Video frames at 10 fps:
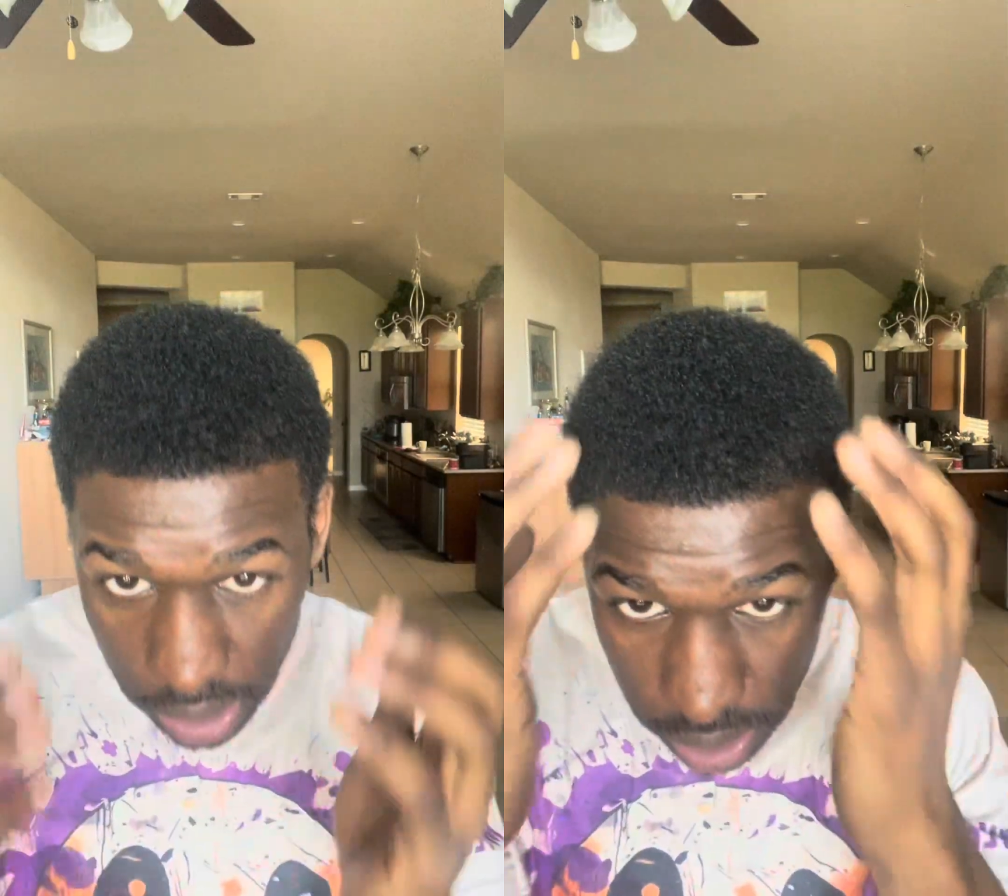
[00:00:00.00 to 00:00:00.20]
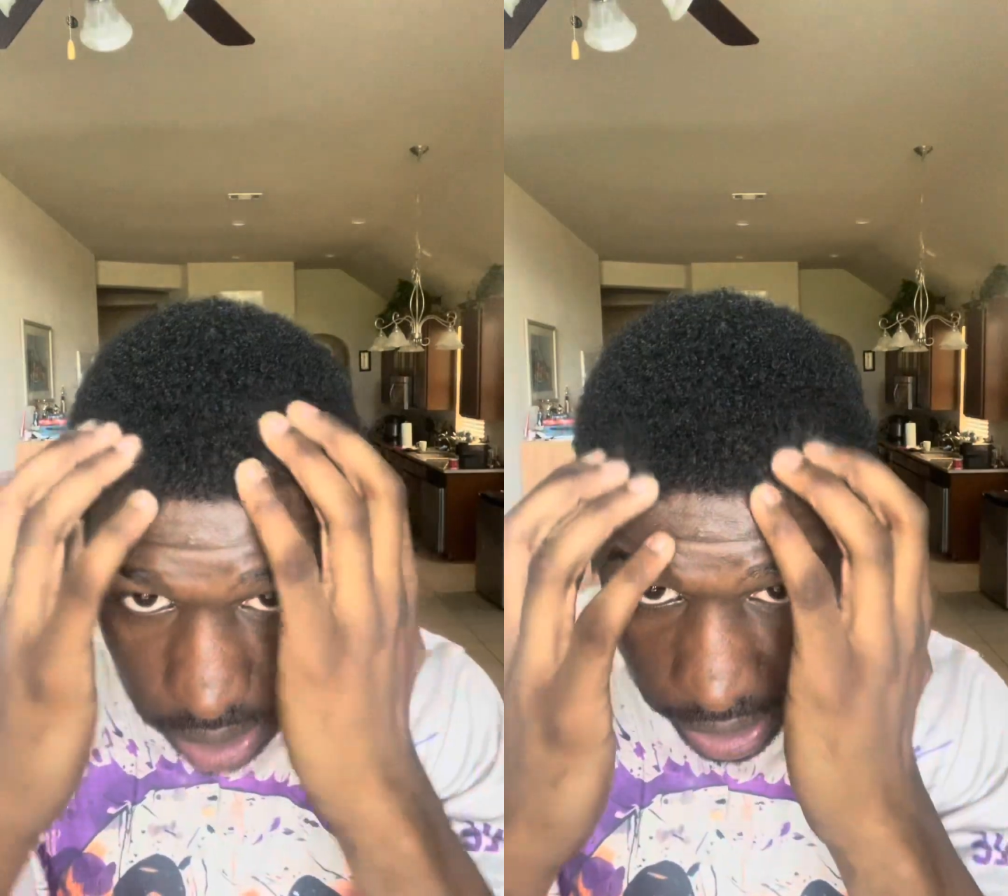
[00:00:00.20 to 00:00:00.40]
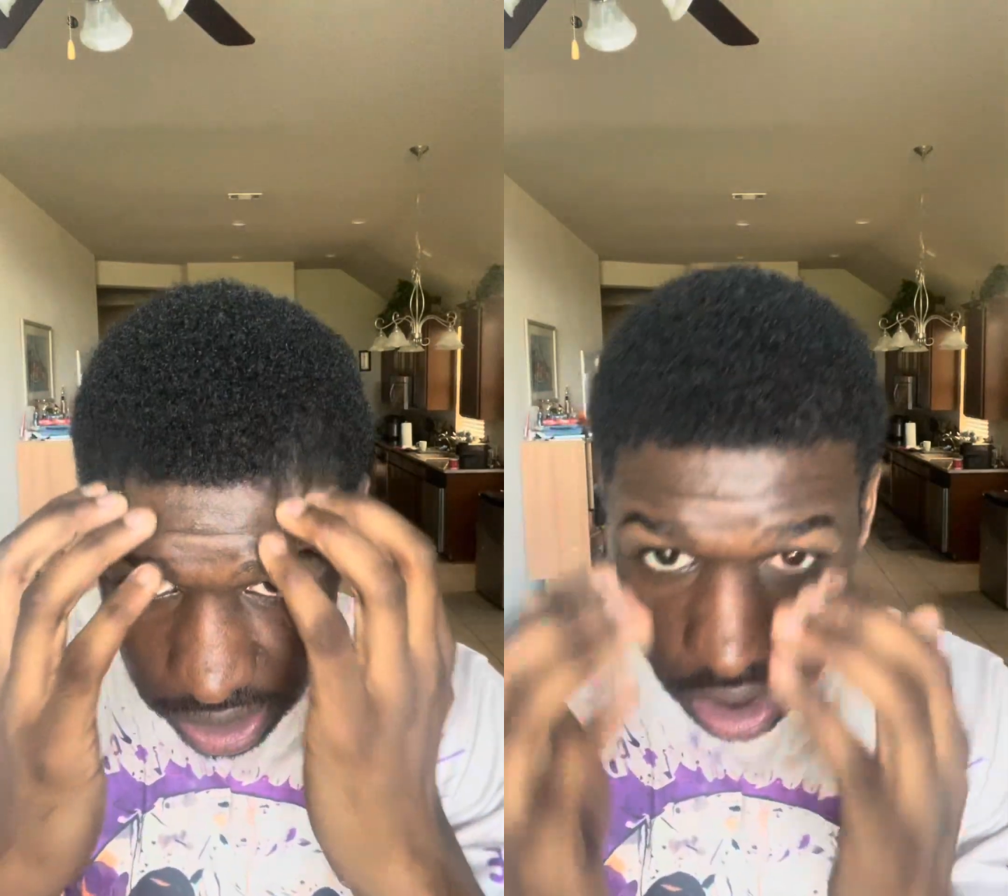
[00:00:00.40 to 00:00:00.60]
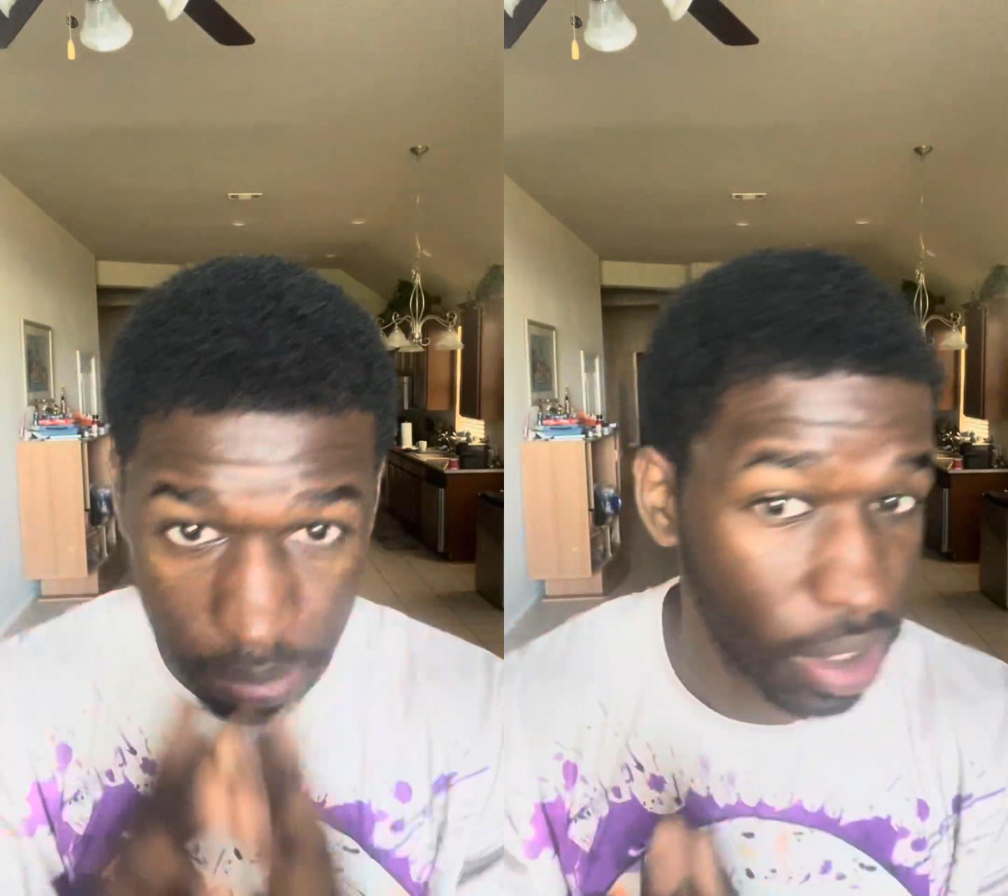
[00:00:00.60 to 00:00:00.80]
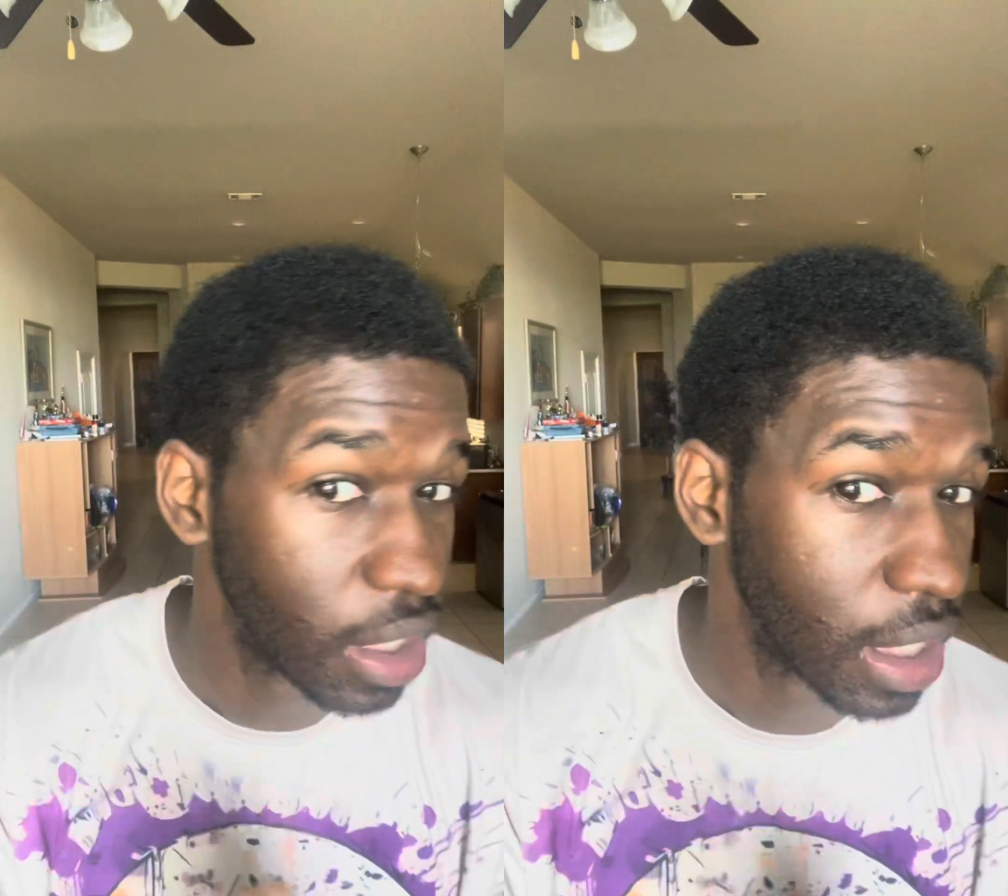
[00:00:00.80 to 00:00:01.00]
The hair's looking
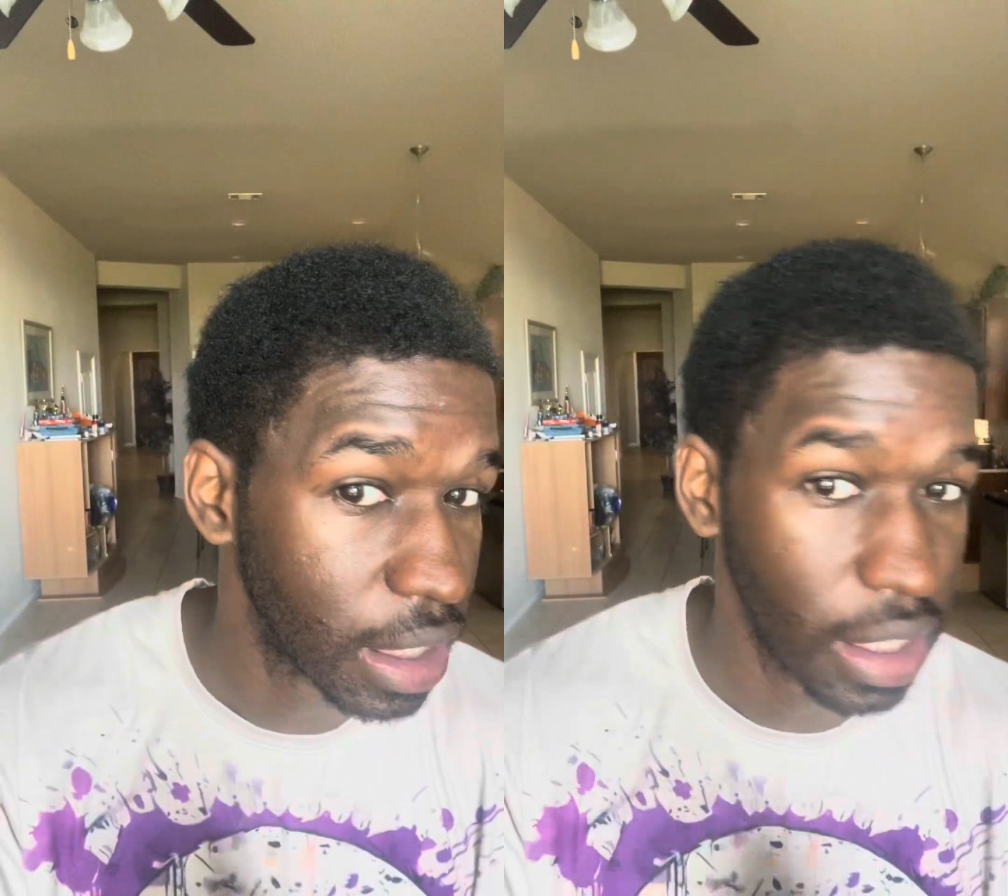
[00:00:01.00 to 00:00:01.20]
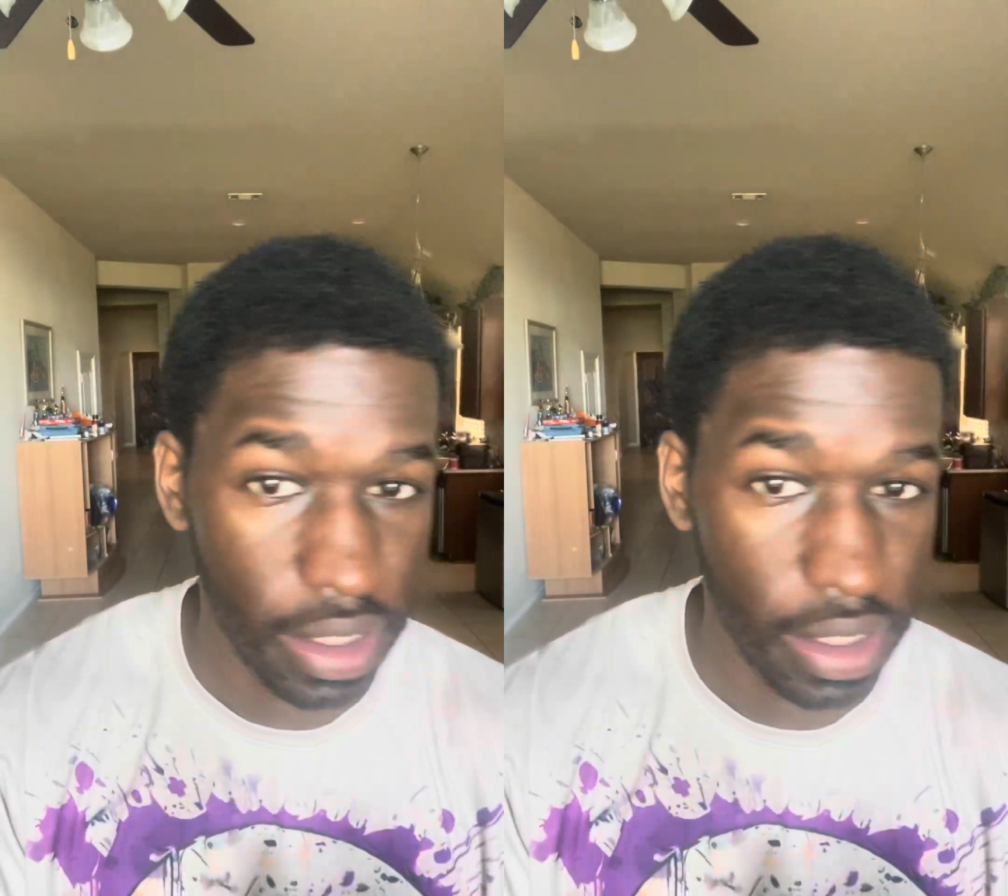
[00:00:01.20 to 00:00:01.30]
pretty good, I think.